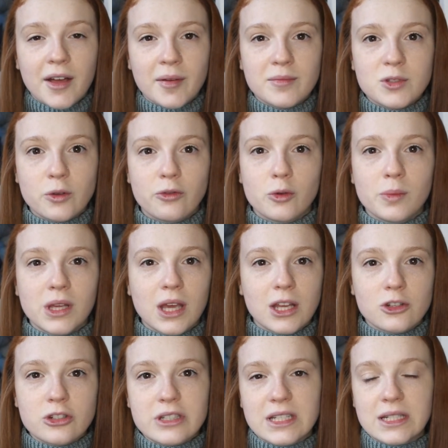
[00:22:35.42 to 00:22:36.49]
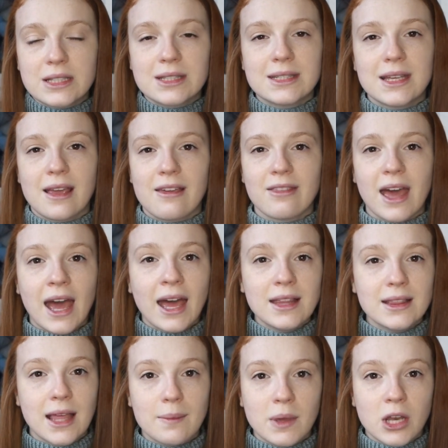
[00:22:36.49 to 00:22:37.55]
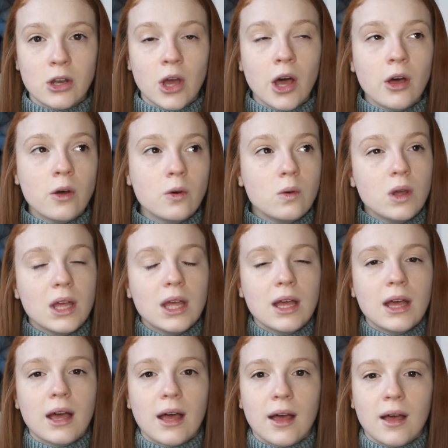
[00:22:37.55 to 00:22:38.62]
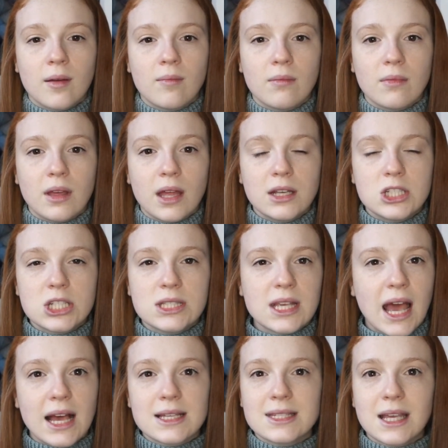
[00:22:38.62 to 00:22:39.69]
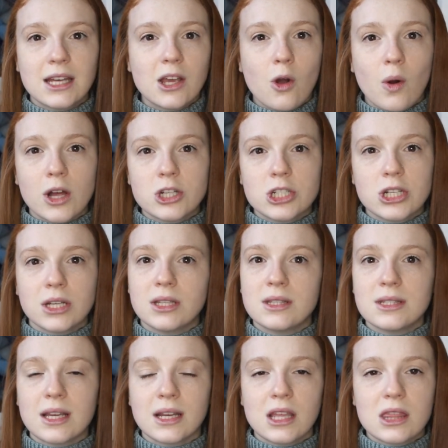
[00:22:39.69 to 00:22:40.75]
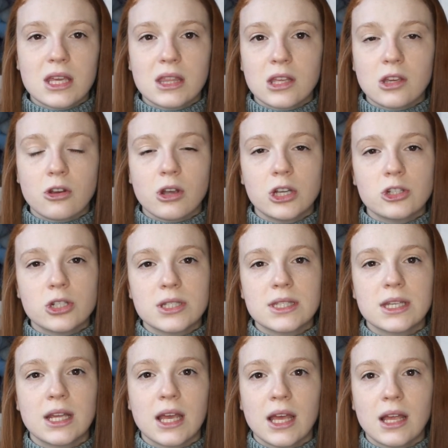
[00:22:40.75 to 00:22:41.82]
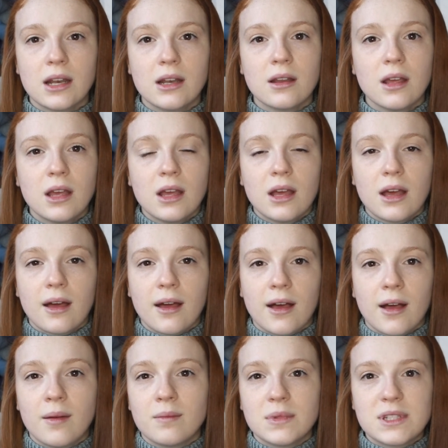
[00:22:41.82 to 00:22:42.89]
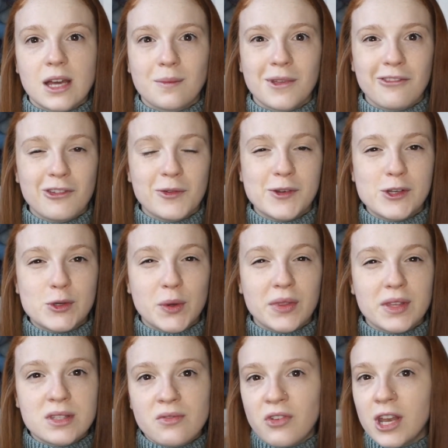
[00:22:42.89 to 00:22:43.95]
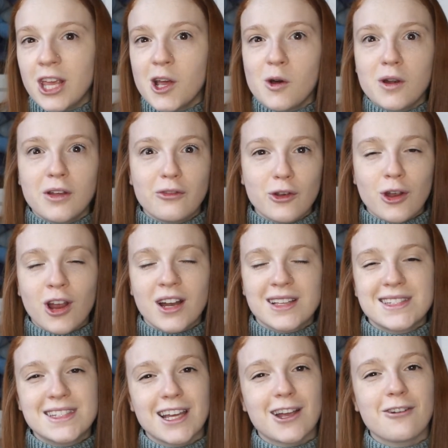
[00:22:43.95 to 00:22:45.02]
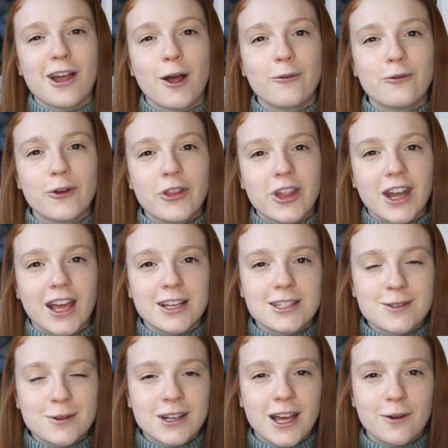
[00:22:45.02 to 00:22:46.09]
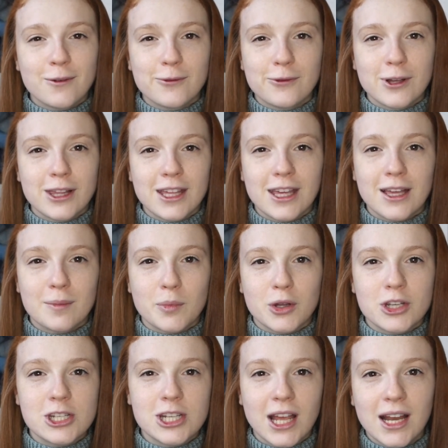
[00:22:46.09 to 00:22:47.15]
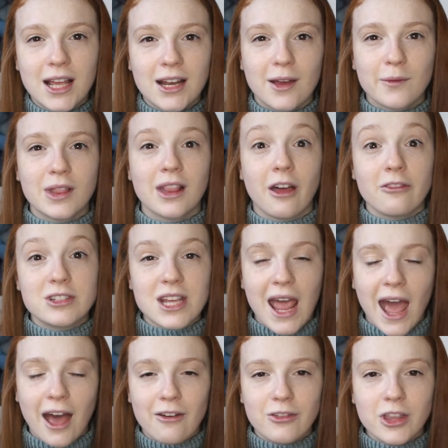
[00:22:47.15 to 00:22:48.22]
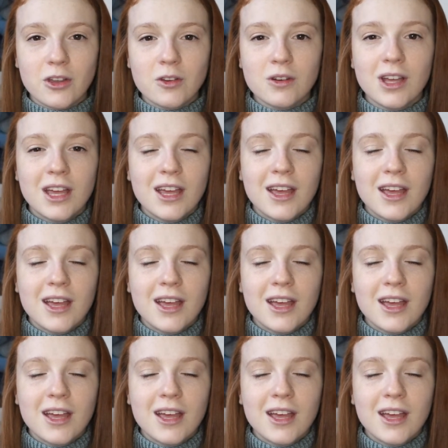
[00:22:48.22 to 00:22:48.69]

So if you'd be interested in seeing that, let me know, and just ask any questions, anything that you're interested in. Tell me if you enjoyed this video, and if you're gonna stick around for the next one, I would really appreciate it, and I would love to have you.